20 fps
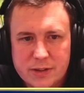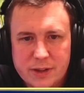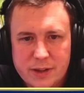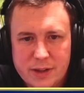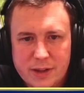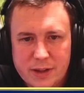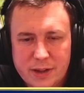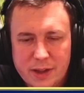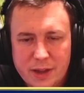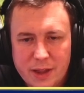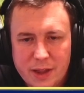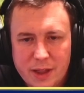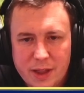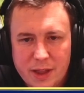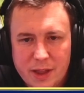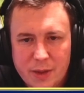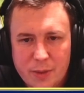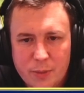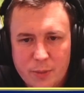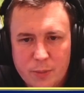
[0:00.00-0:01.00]
in
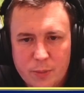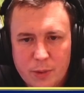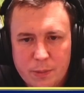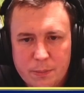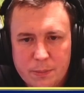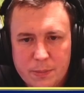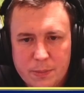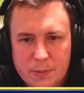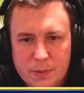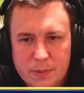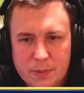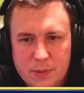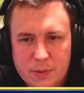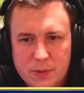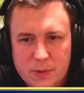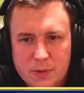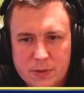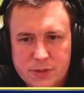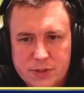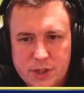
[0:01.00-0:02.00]
1 more
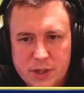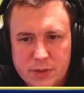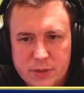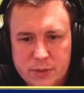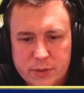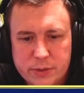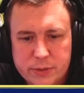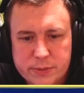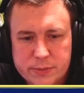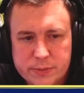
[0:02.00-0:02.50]
Djeru.